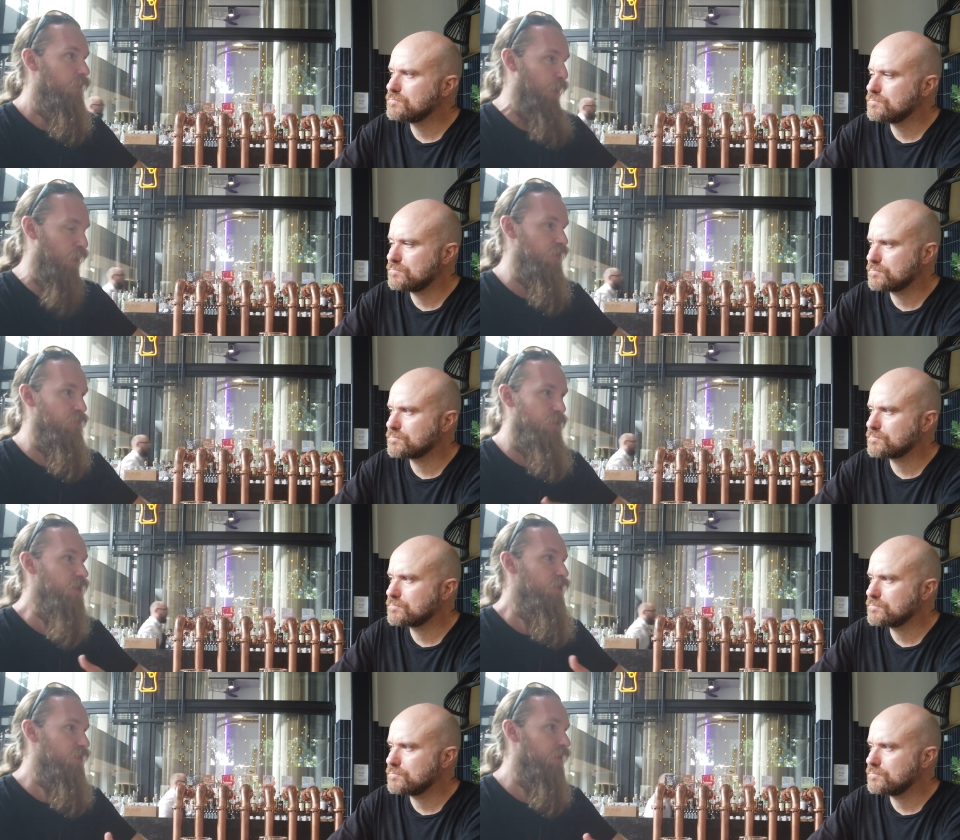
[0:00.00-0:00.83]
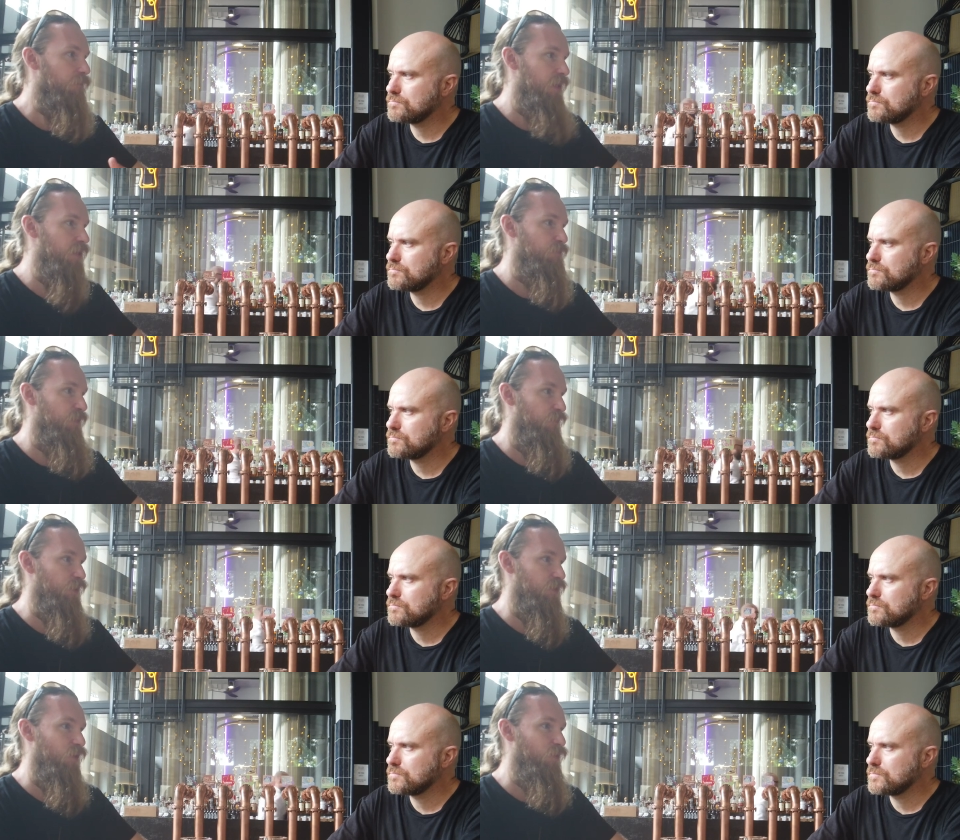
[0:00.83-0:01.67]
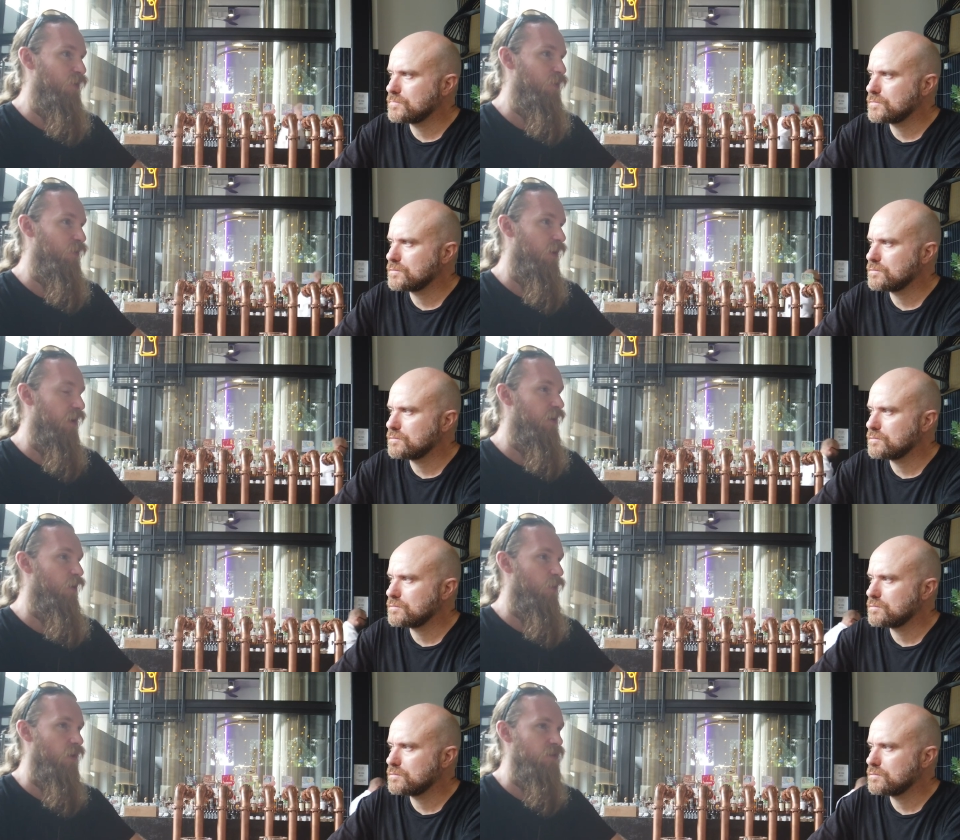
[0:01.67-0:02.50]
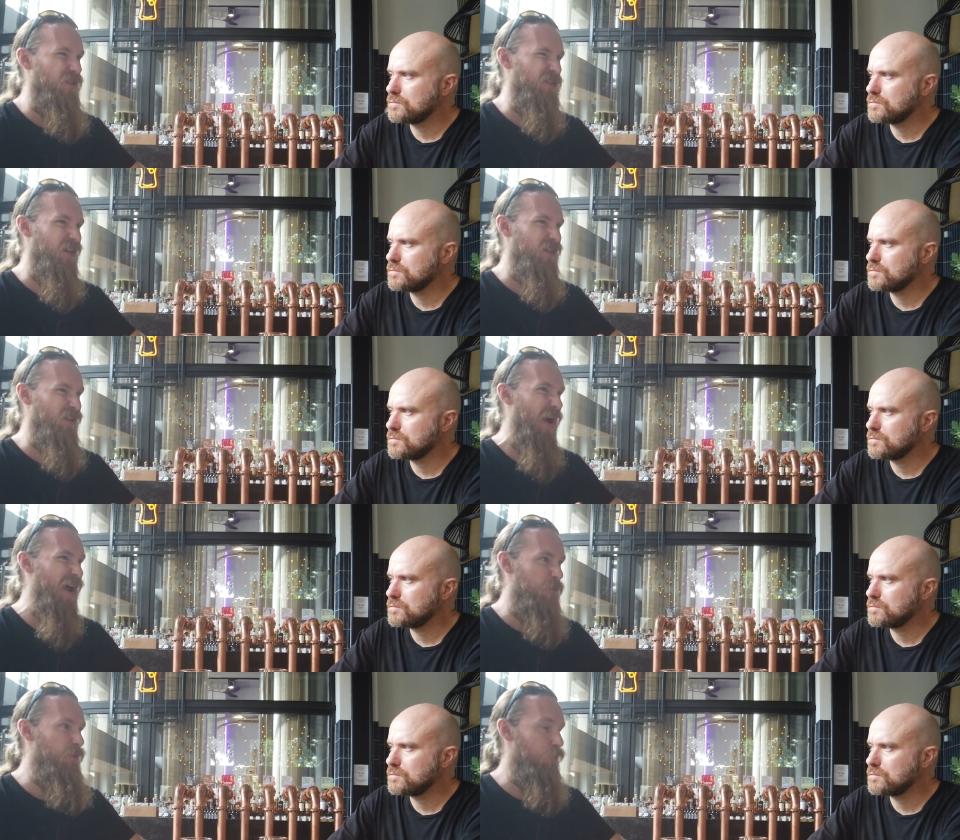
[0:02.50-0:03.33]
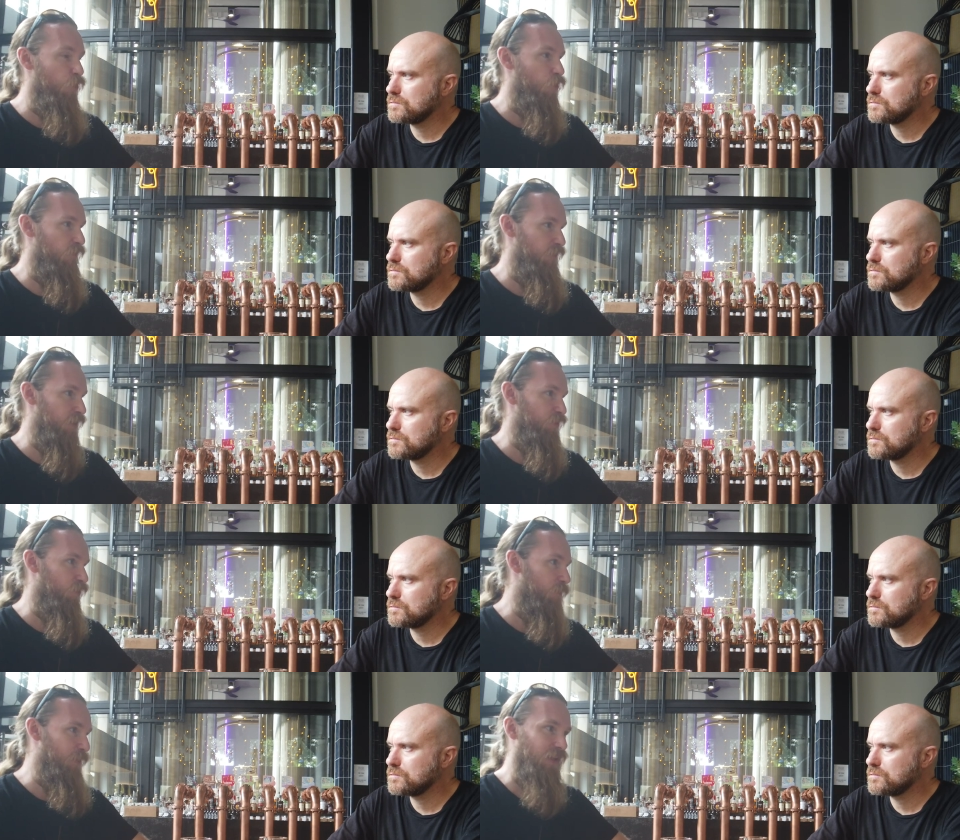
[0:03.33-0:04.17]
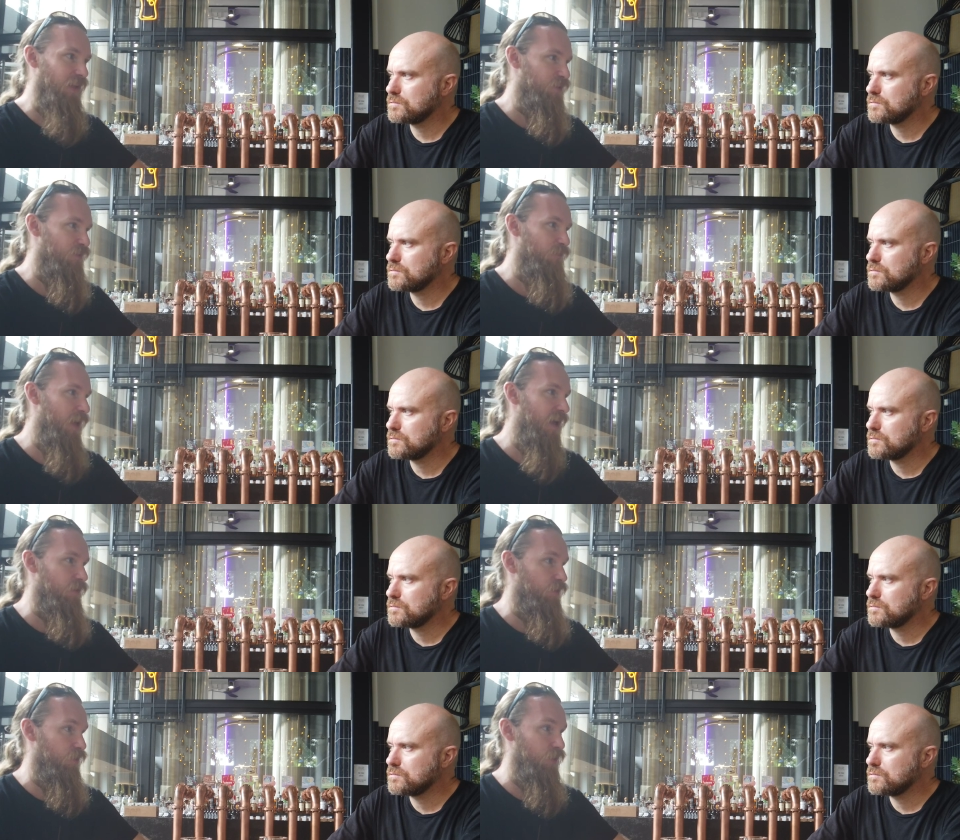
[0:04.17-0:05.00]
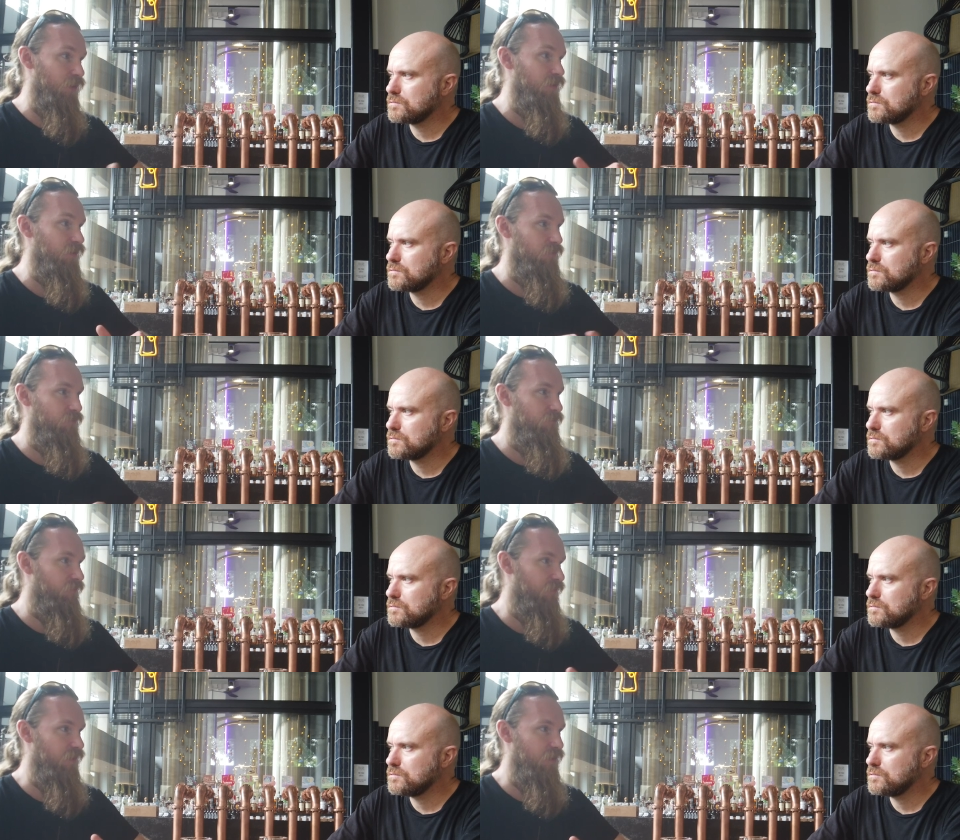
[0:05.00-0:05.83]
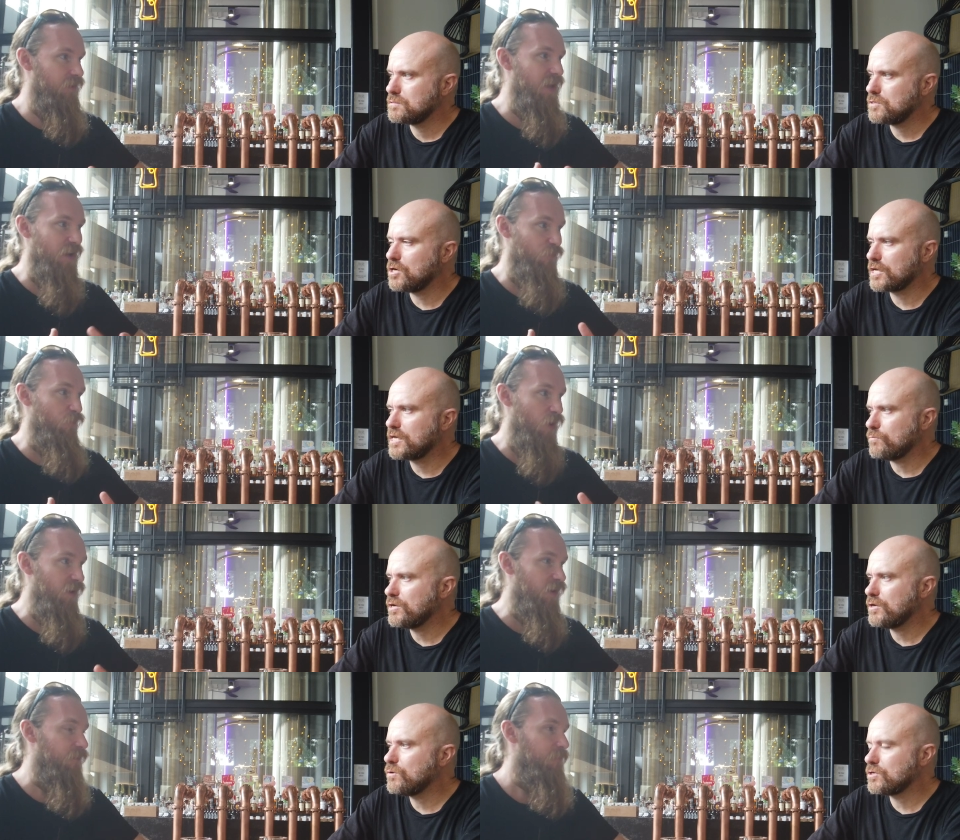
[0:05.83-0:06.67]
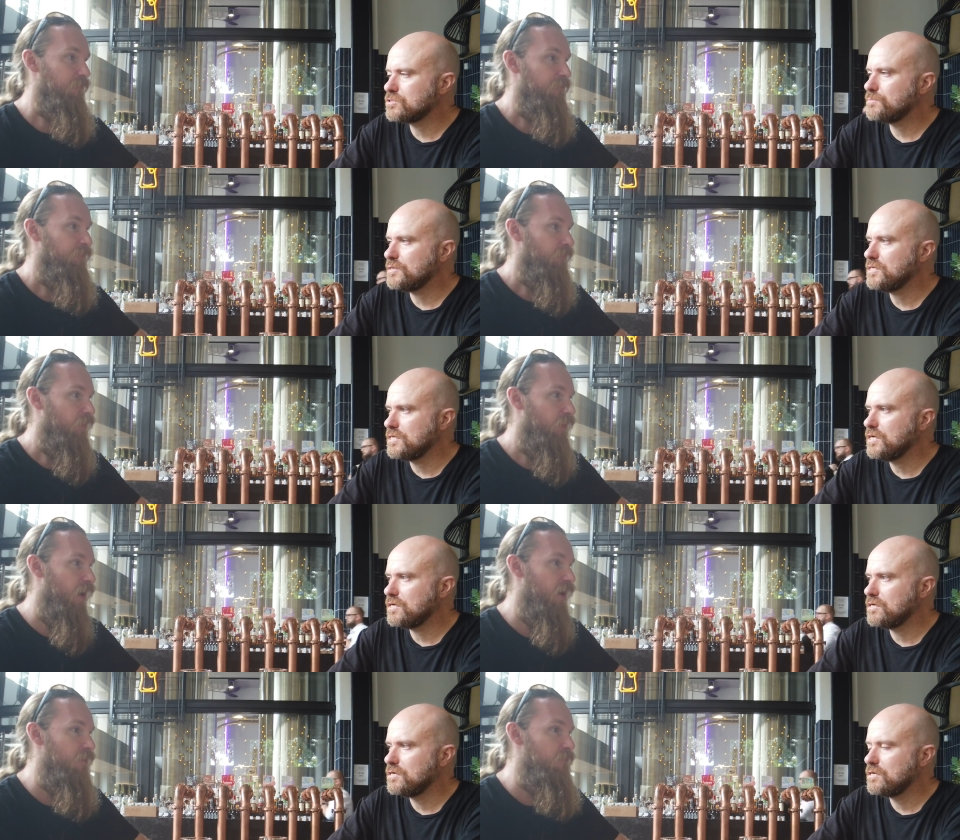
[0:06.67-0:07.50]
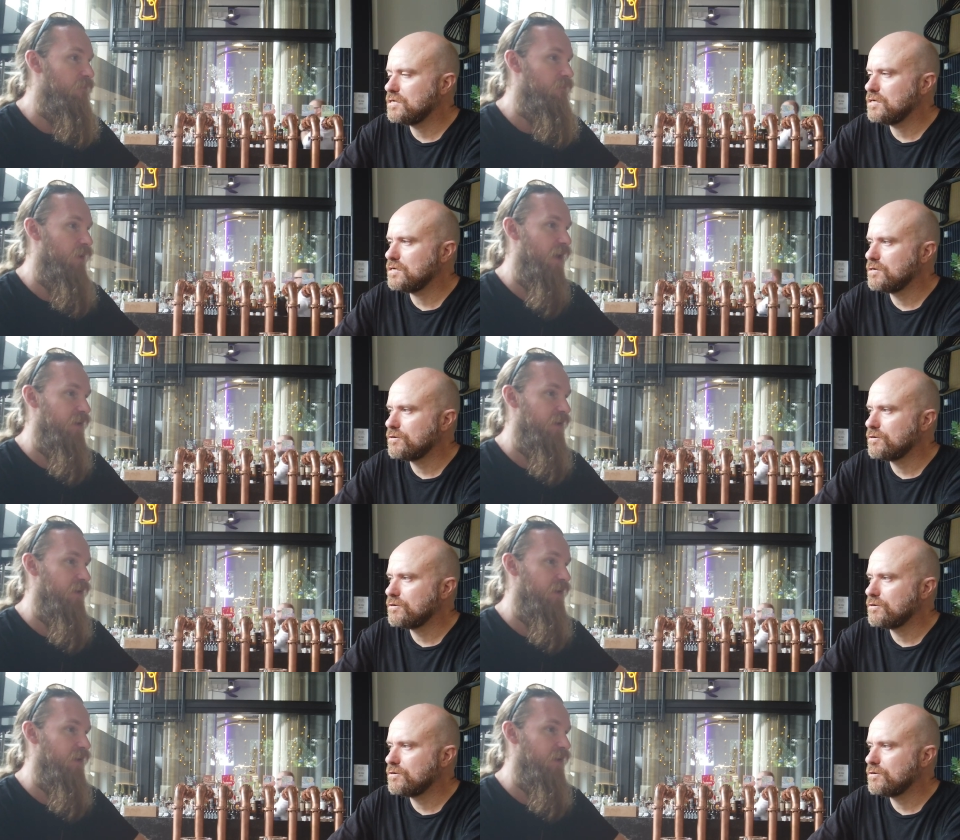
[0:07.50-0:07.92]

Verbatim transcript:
Speaker 1: Because I've been using Beersmith for so long, I know I just need to add a bit more of this or a bit less of that to get kind of it get right. where you want it to be. Yeah, um, yeah.